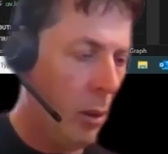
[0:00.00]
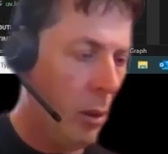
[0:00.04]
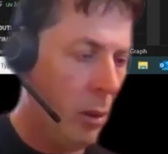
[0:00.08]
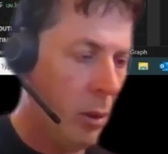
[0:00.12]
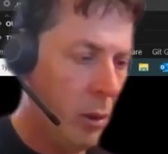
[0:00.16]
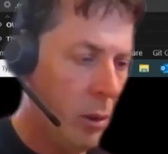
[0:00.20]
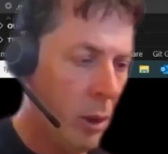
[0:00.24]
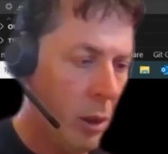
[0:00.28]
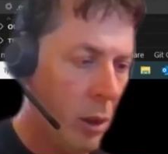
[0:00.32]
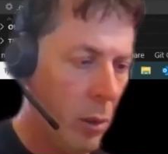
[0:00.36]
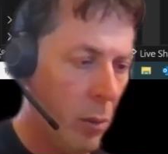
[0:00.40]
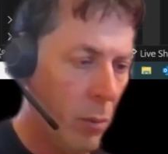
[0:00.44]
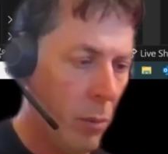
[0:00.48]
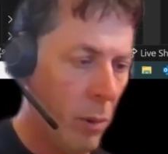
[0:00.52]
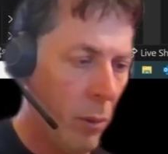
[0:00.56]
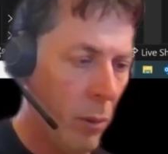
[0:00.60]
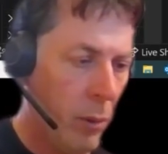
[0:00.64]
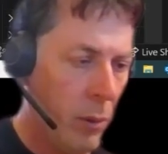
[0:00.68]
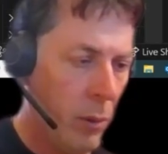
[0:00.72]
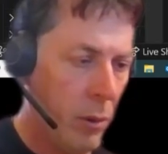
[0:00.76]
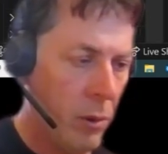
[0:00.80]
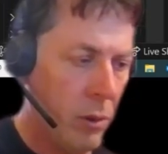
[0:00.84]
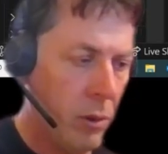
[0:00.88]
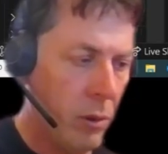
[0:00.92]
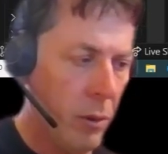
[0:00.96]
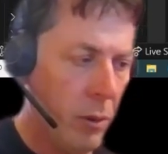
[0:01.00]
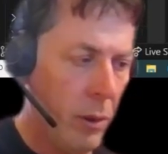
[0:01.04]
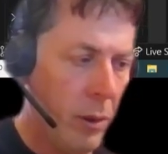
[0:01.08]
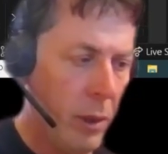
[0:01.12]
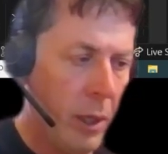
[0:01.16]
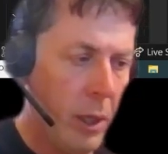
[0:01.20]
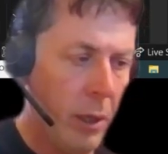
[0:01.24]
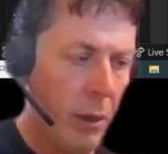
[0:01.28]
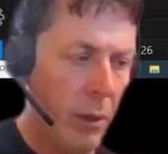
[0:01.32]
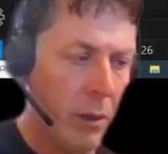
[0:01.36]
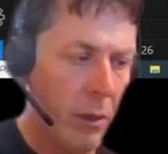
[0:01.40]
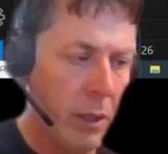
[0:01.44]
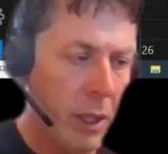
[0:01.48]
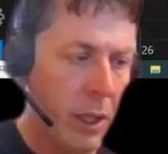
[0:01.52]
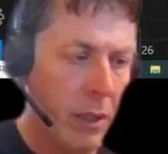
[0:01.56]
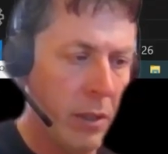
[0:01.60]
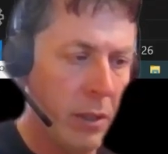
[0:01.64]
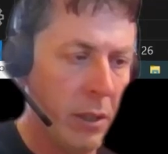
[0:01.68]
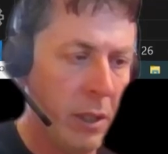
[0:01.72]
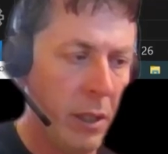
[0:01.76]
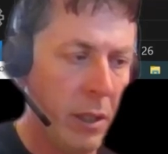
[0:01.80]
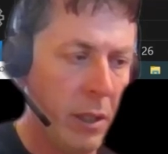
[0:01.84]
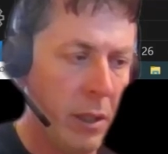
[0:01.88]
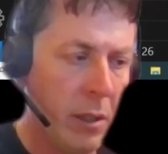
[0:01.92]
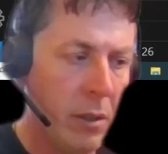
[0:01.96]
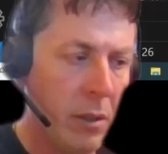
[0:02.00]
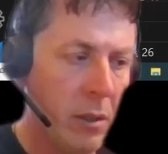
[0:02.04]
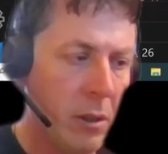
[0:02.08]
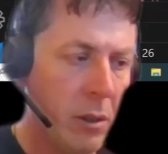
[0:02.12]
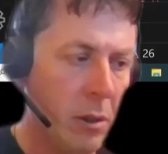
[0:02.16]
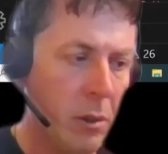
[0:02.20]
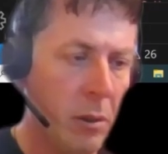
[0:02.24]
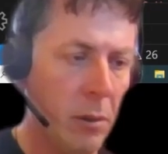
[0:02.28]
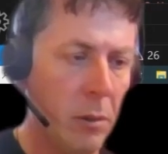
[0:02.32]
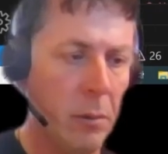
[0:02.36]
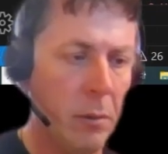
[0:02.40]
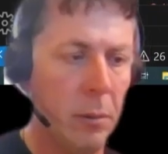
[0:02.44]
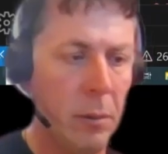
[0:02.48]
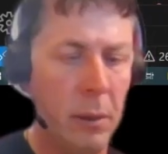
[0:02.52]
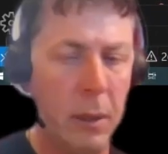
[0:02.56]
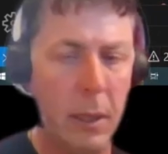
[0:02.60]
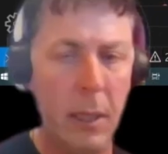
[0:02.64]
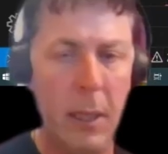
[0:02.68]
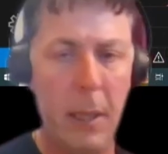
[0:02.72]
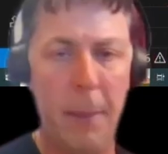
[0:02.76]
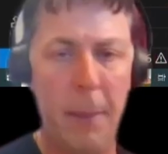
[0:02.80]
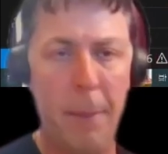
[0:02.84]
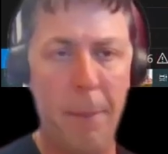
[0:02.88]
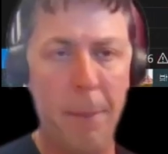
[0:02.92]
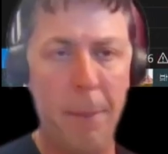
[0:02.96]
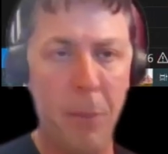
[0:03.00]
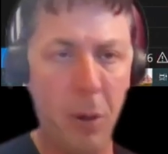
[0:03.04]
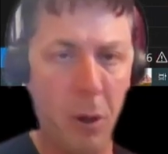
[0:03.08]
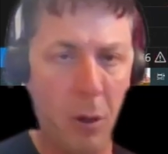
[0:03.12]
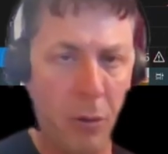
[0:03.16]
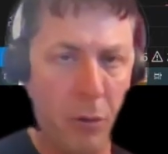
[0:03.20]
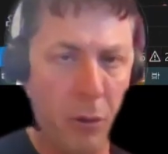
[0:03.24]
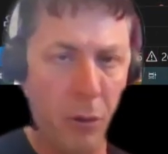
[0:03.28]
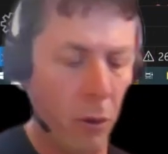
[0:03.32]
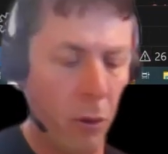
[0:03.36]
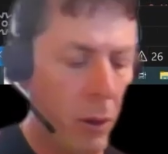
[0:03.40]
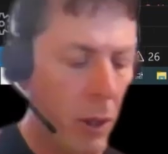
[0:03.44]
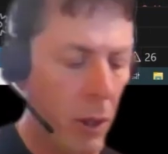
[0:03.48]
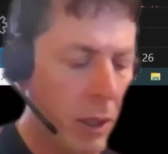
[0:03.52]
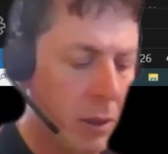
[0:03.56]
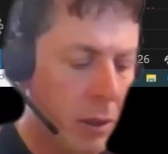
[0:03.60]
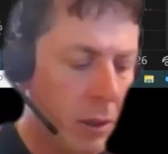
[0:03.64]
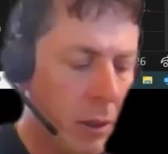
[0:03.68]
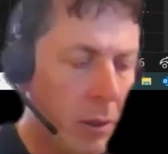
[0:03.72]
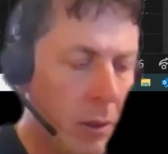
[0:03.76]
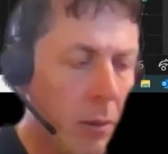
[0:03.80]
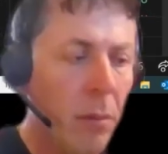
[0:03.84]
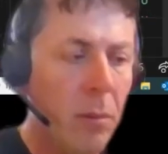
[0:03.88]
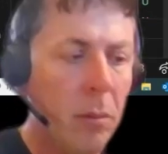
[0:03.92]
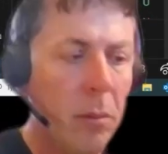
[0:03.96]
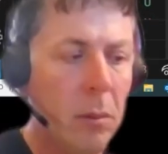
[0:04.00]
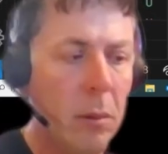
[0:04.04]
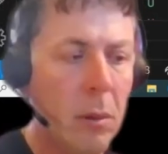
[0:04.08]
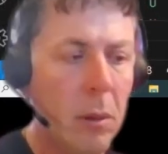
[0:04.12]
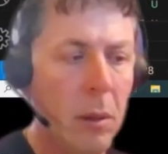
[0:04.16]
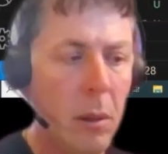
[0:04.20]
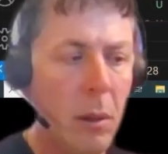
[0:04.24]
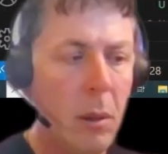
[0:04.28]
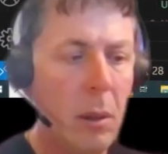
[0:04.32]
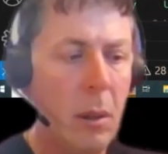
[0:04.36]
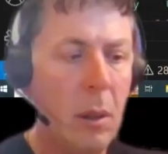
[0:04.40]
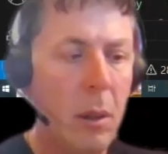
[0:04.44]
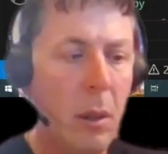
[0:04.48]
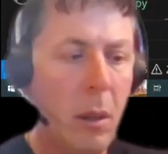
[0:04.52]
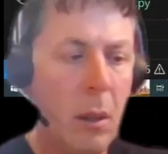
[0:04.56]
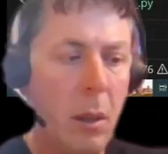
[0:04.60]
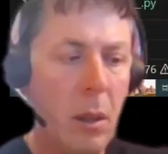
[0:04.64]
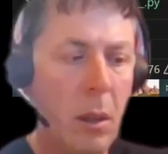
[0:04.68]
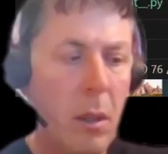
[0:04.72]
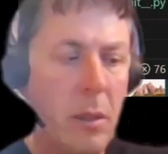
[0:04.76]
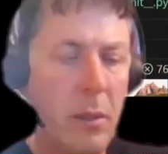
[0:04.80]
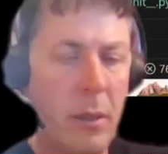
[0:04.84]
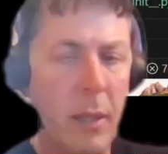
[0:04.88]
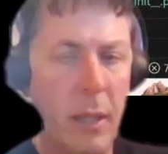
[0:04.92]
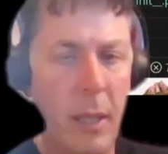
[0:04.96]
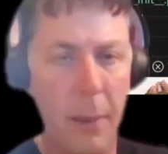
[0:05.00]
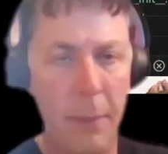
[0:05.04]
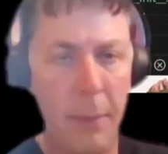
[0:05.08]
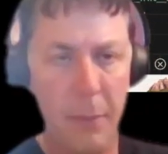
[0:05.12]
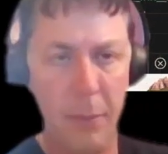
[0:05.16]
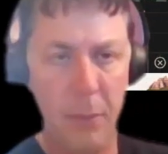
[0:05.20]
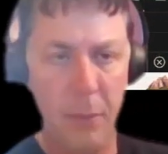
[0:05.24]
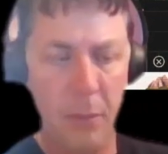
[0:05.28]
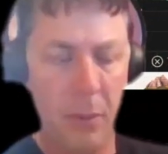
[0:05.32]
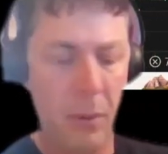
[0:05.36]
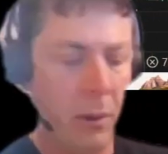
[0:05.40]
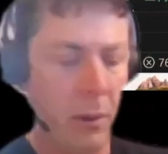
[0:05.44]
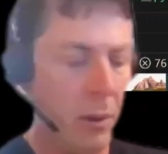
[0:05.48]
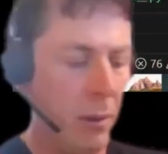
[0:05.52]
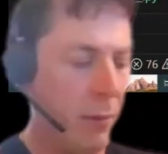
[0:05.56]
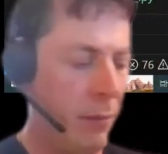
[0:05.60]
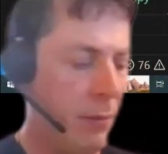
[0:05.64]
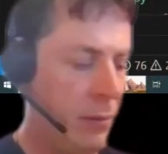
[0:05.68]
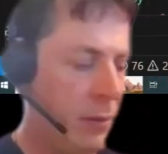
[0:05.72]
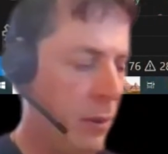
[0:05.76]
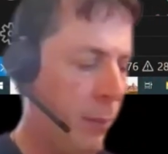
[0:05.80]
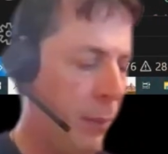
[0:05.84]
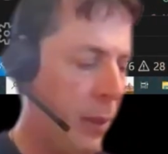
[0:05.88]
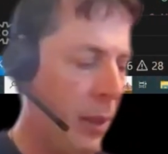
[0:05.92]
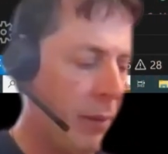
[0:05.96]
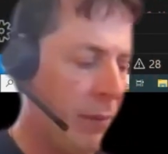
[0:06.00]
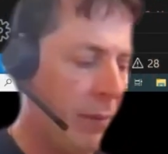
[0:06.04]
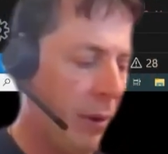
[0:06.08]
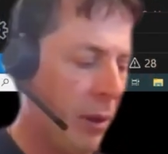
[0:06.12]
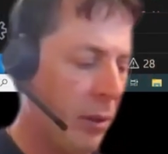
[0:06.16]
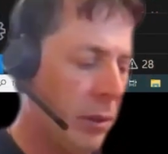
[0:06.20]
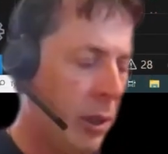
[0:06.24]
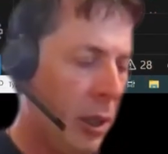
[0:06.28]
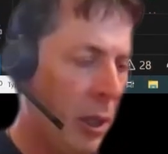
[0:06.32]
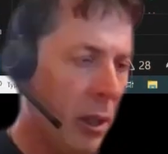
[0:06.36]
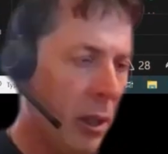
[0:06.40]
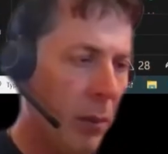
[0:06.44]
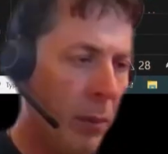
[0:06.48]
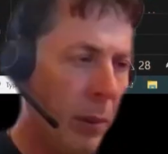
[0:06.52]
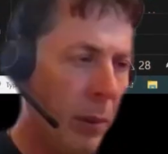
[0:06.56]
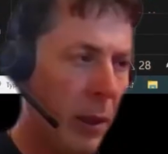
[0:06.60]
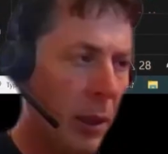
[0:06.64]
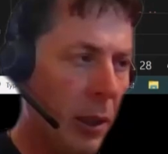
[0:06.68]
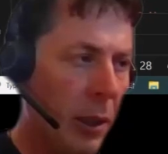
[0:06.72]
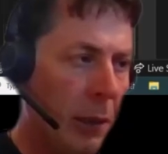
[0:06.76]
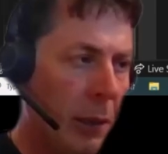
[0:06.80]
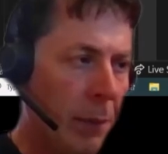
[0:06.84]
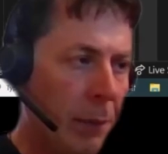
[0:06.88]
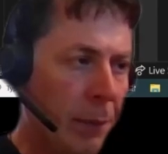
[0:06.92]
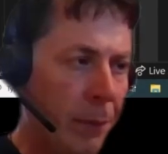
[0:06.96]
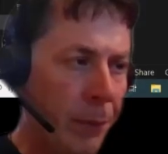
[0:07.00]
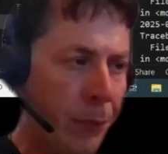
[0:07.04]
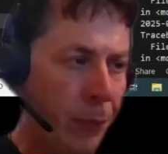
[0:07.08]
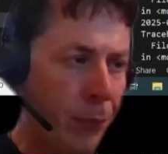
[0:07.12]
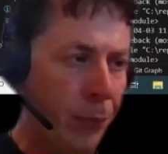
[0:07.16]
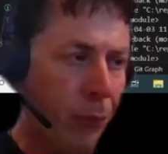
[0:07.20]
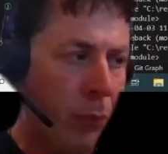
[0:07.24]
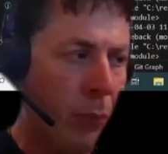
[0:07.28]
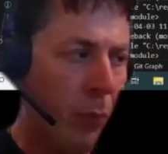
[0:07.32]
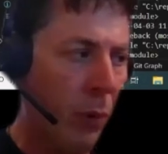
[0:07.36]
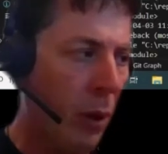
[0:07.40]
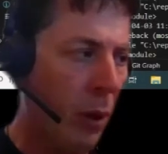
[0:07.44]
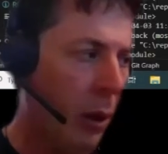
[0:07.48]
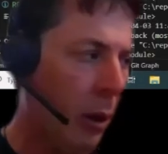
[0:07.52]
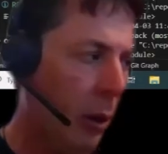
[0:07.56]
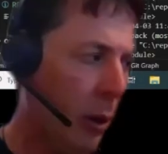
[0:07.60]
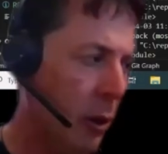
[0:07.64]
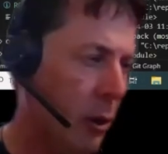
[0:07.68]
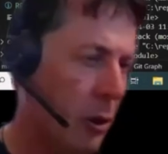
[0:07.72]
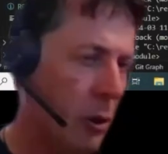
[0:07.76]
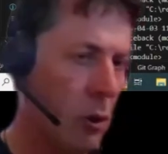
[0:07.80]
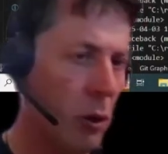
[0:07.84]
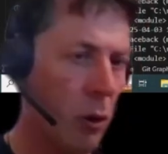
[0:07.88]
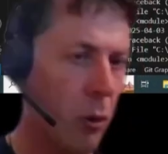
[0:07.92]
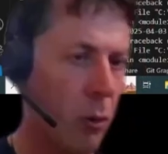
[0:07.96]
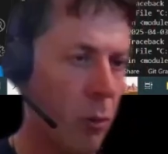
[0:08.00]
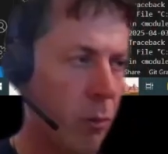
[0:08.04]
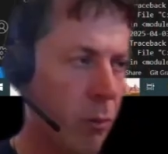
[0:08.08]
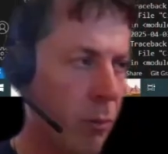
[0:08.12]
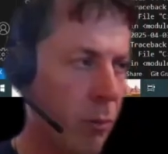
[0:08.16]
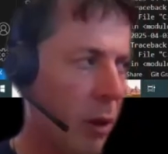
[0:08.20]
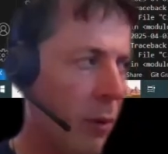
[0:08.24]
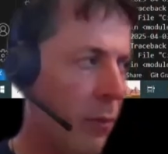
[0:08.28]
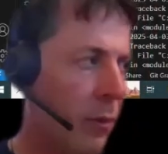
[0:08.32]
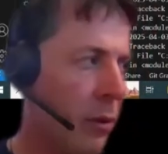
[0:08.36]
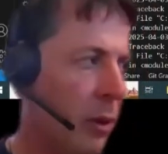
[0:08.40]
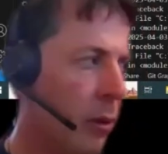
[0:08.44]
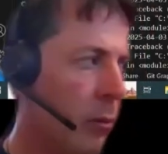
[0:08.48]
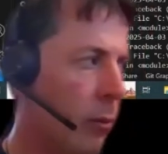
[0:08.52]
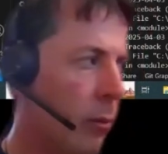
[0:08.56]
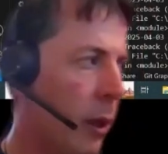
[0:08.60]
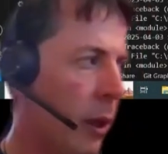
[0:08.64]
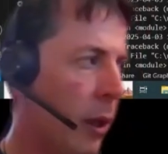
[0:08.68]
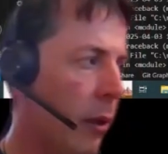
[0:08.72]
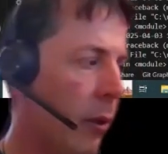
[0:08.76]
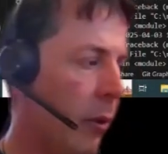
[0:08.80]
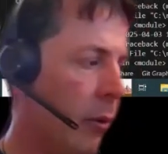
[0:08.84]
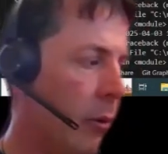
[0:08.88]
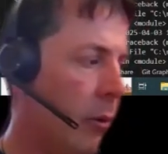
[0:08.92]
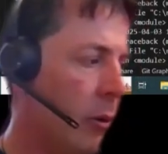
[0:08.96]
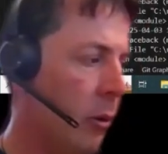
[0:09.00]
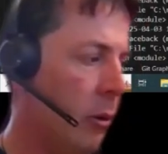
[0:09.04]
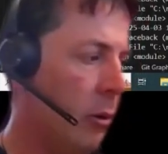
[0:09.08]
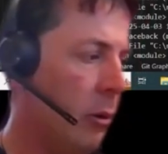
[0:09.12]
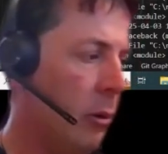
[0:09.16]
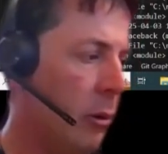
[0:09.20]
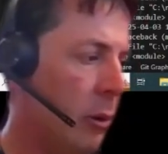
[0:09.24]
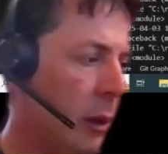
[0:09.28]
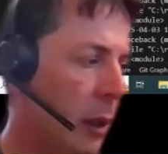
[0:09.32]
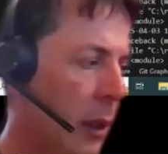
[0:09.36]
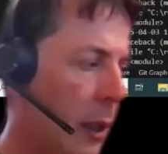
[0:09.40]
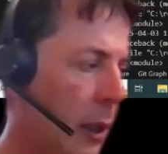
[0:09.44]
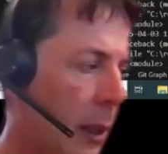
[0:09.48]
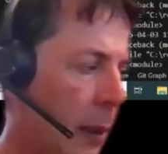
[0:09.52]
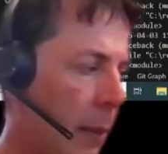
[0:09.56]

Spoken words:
So what we're just doing there is asking it to go through and actually set up the bug functionality that we need. This is all obviously running through